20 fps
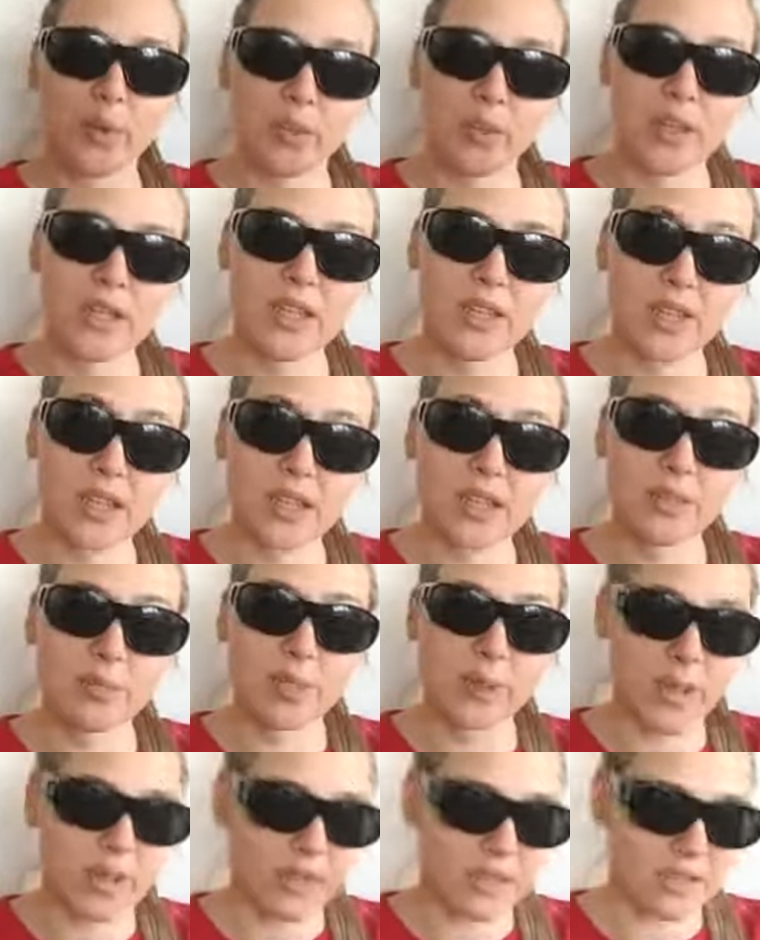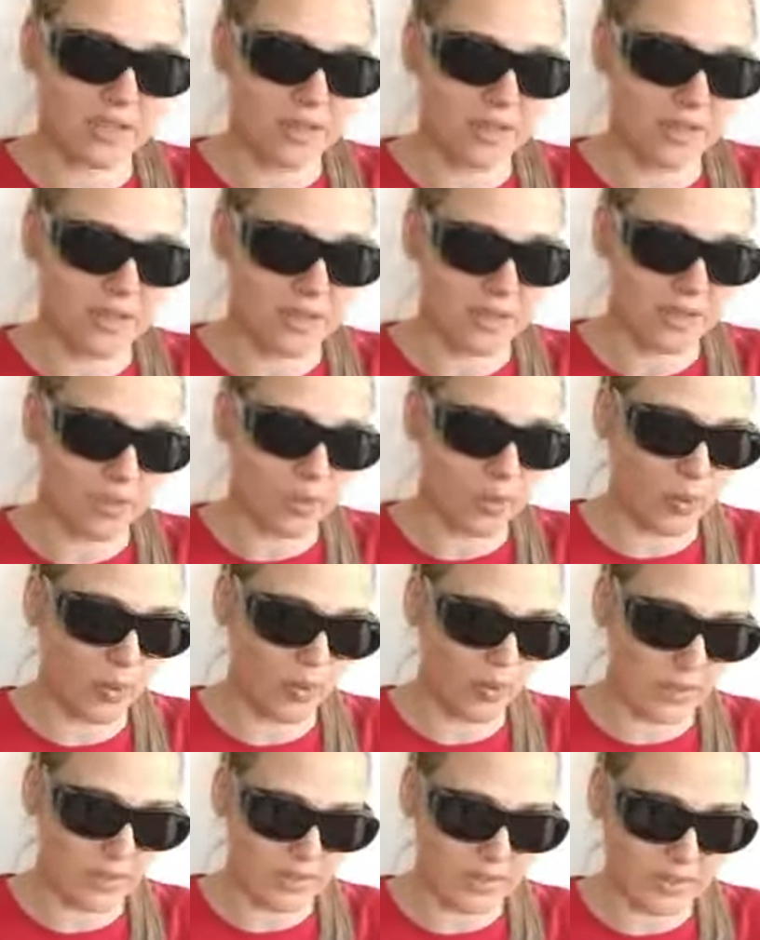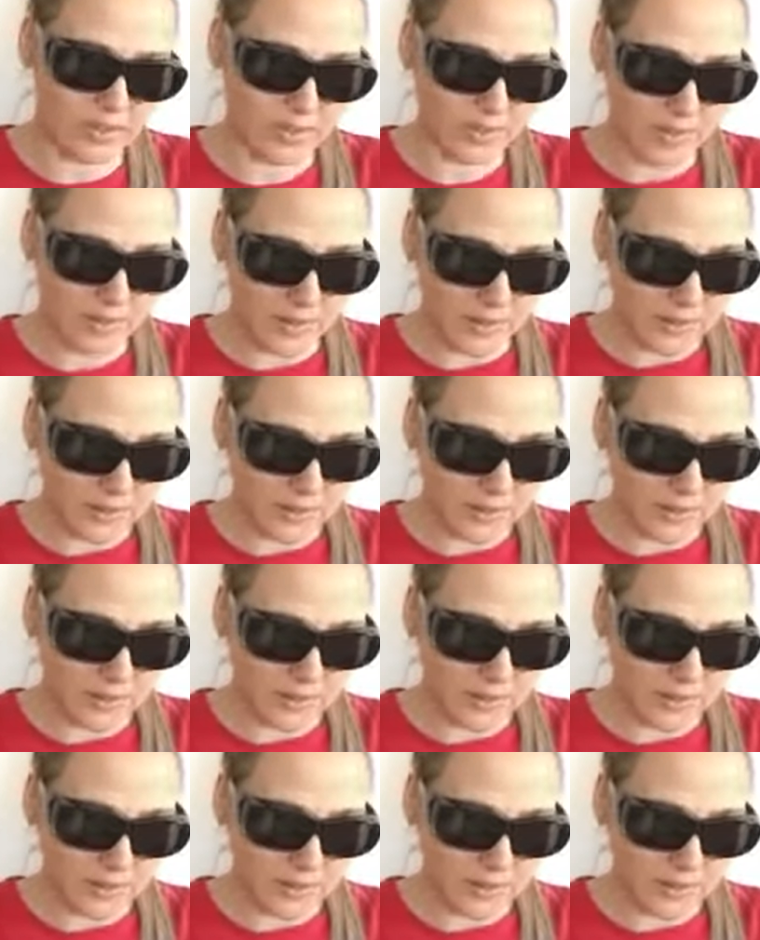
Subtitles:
you're gonna experience this process.